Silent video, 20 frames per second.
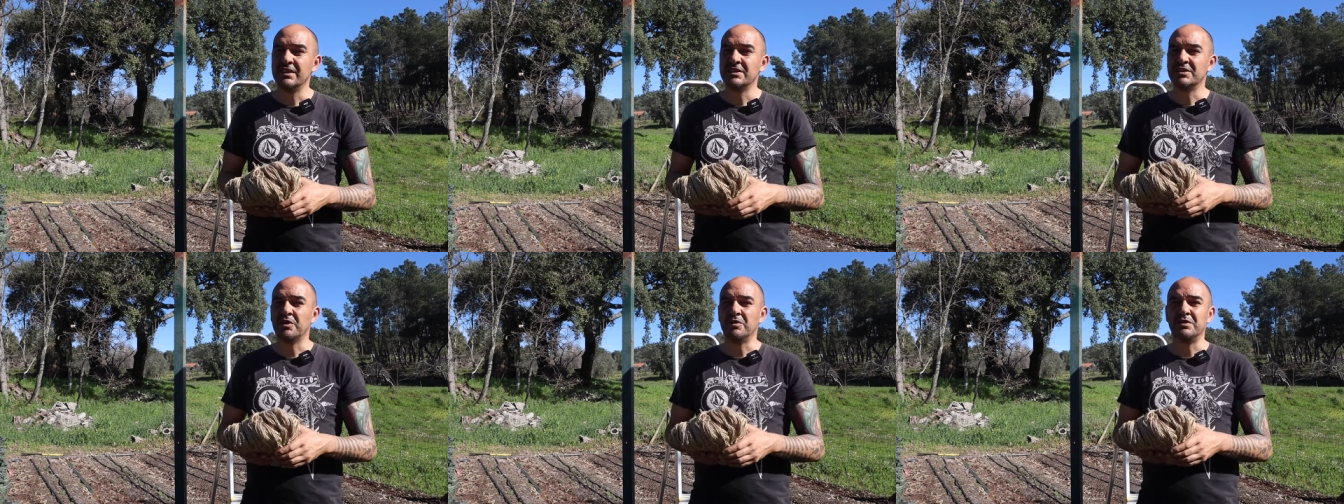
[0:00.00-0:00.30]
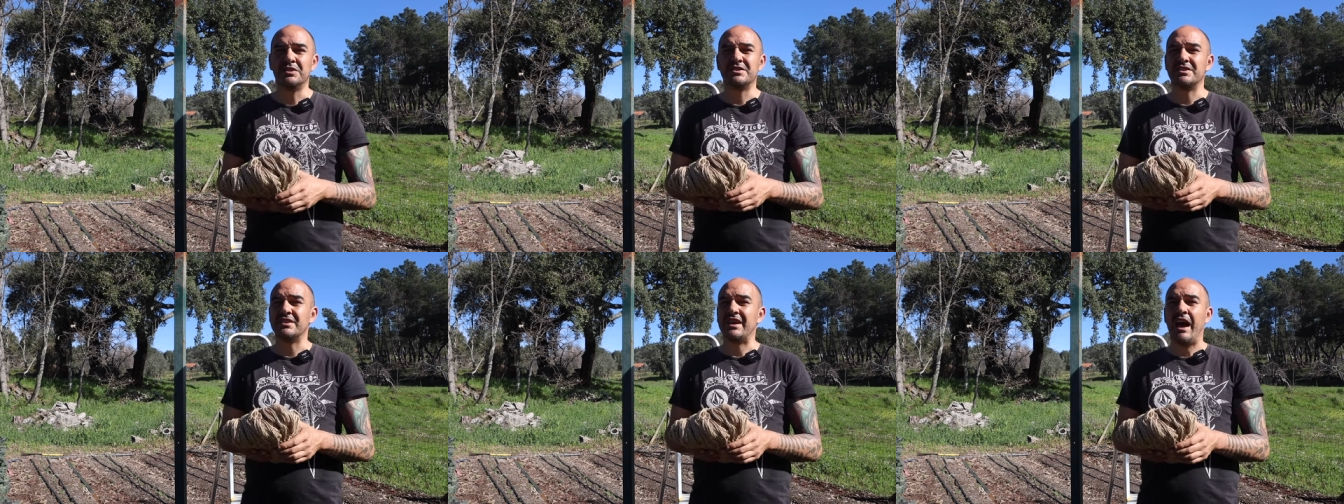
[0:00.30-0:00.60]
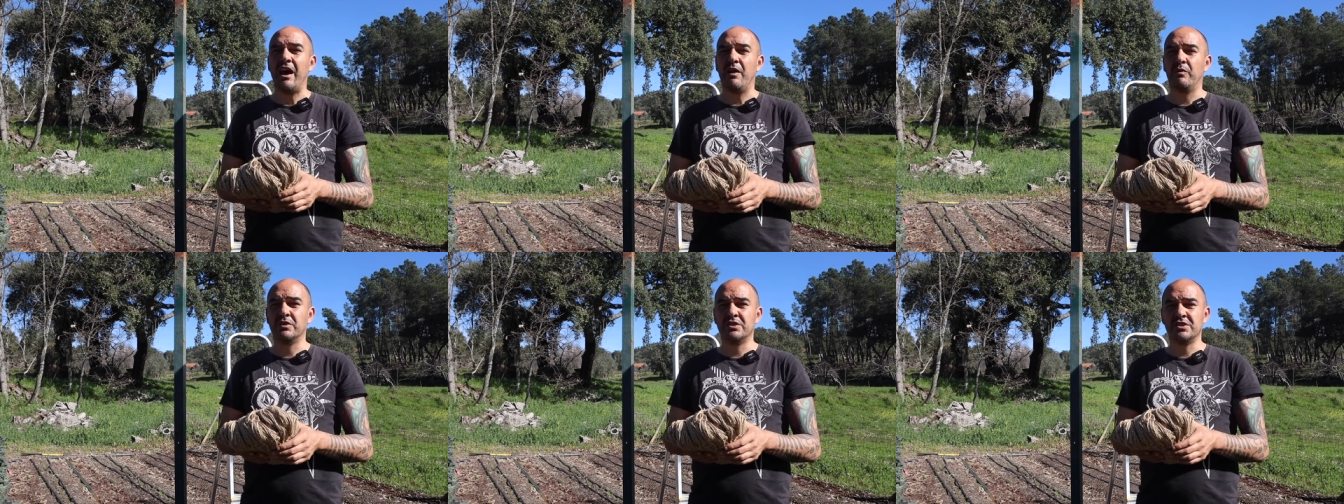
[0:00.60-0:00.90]
So it's
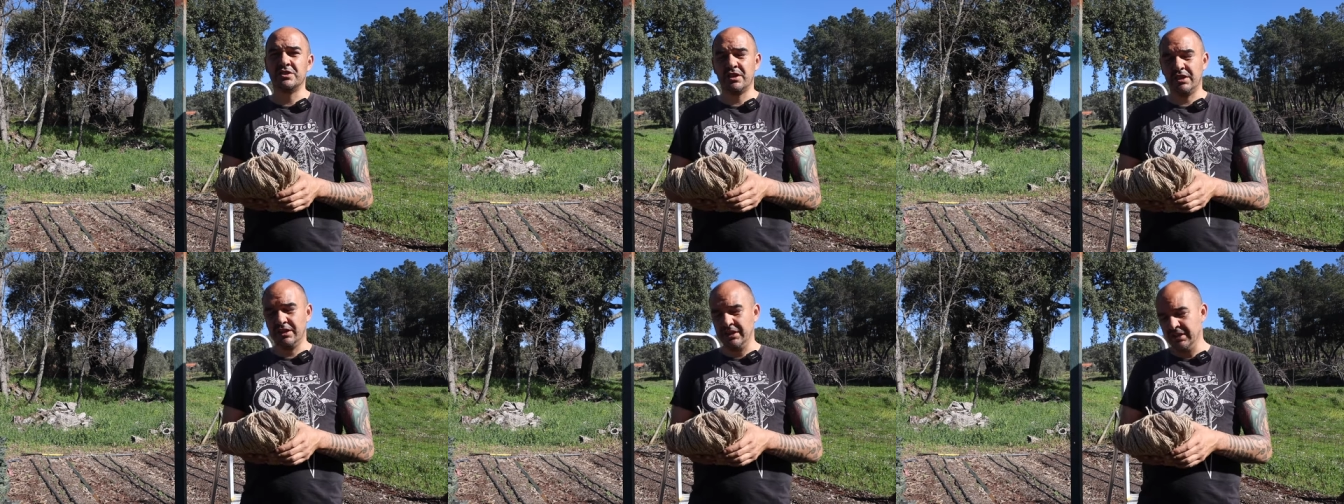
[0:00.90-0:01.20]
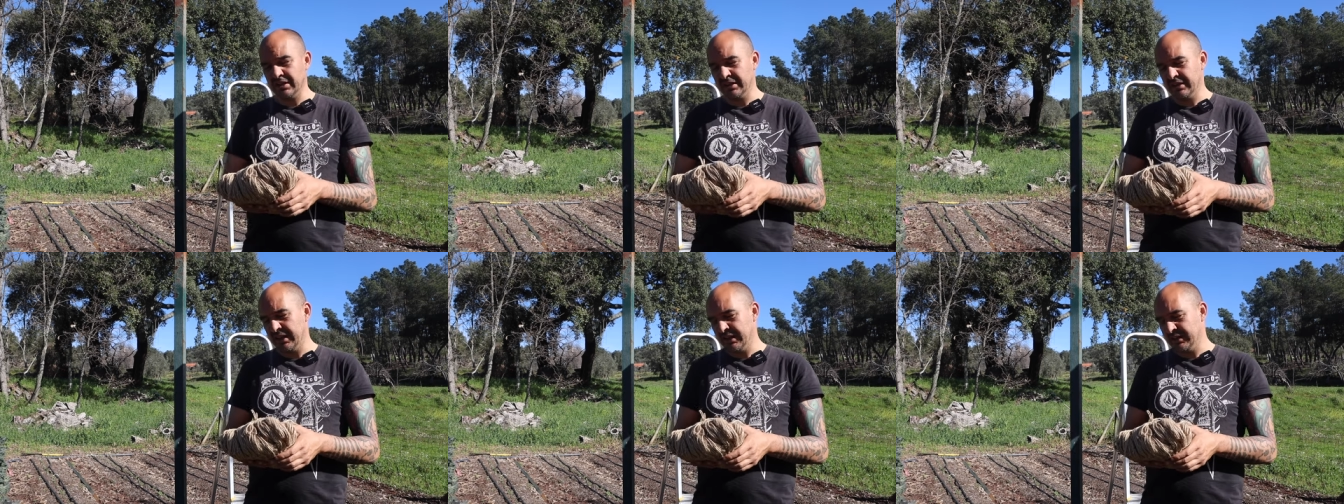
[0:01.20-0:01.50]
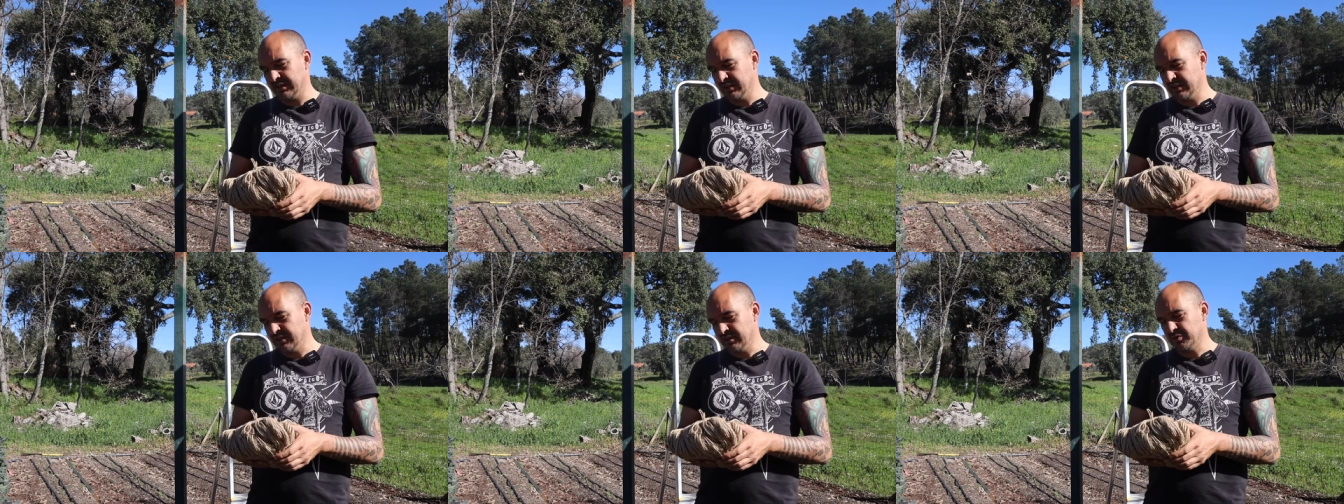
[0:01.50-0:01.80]
hours cleaning
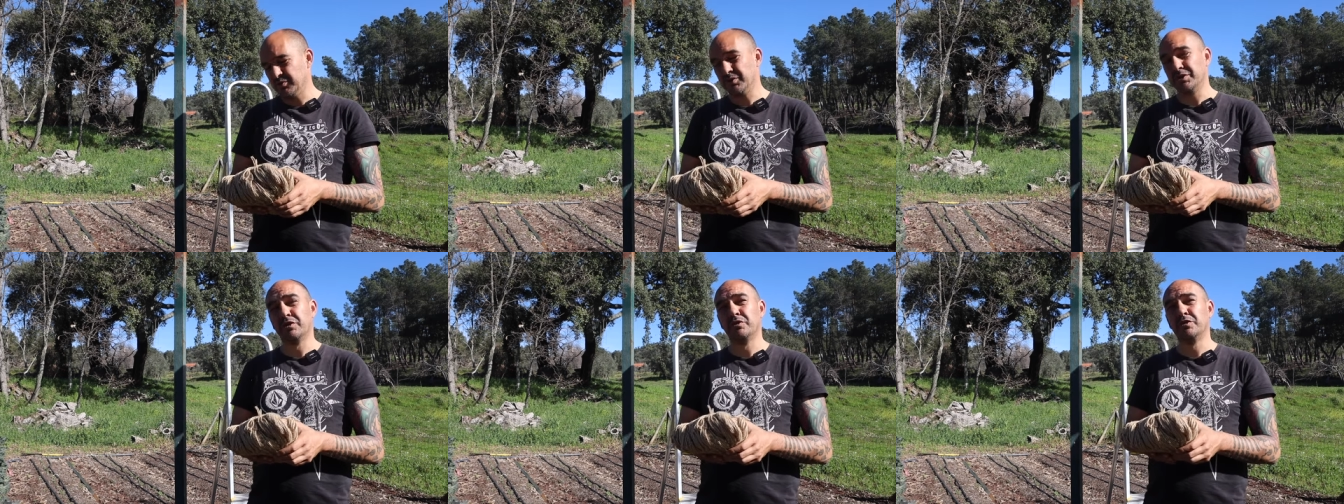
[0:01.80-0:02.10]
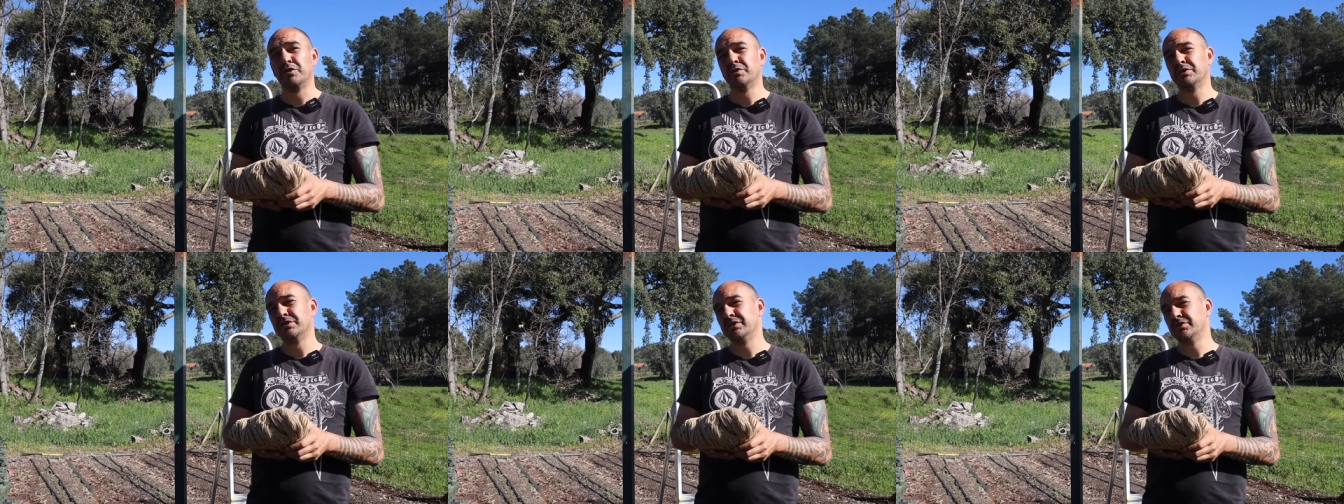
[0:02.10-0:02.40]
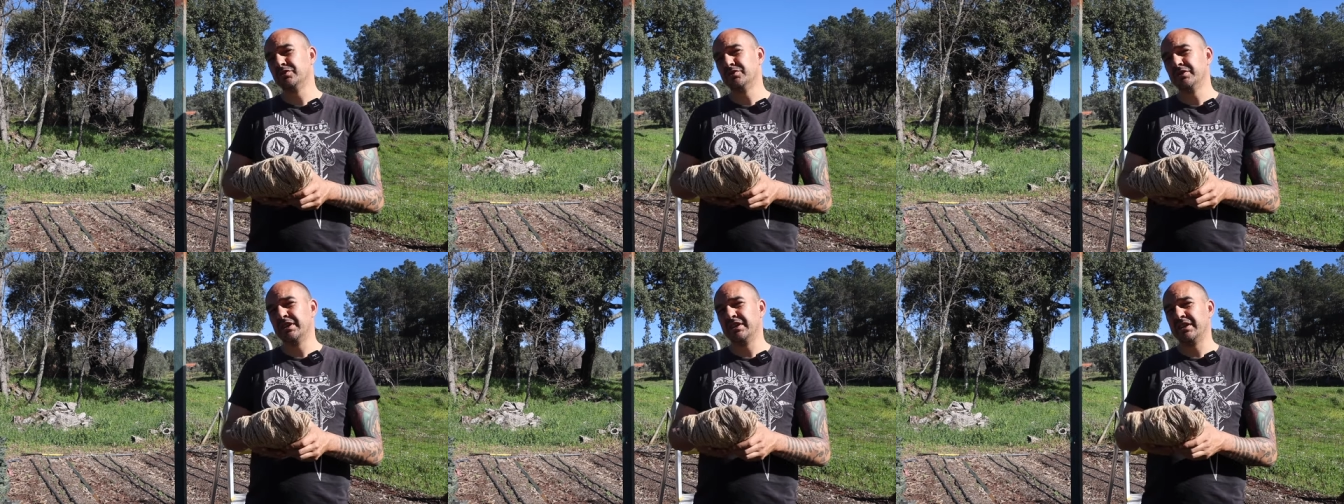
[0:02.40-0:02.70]
that. We don't want to
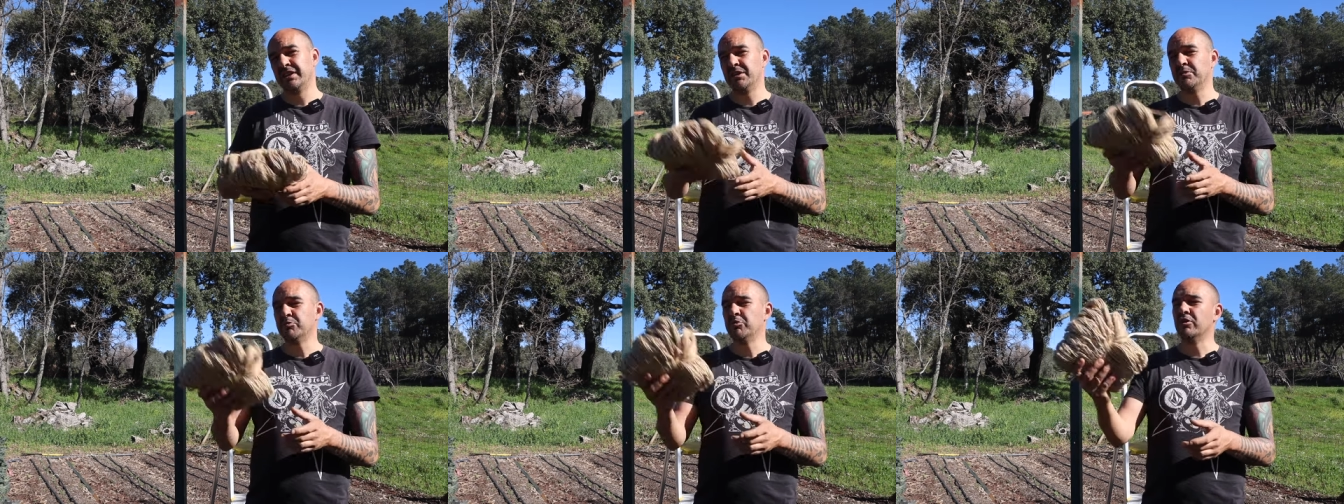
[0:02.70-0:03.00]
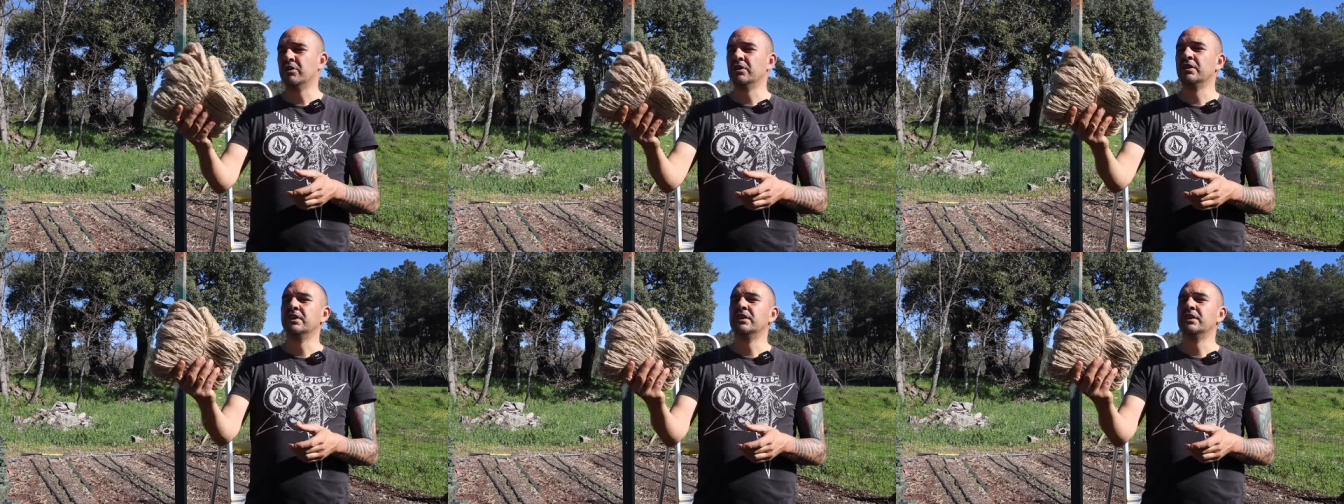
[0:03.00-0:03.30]
do that anymore.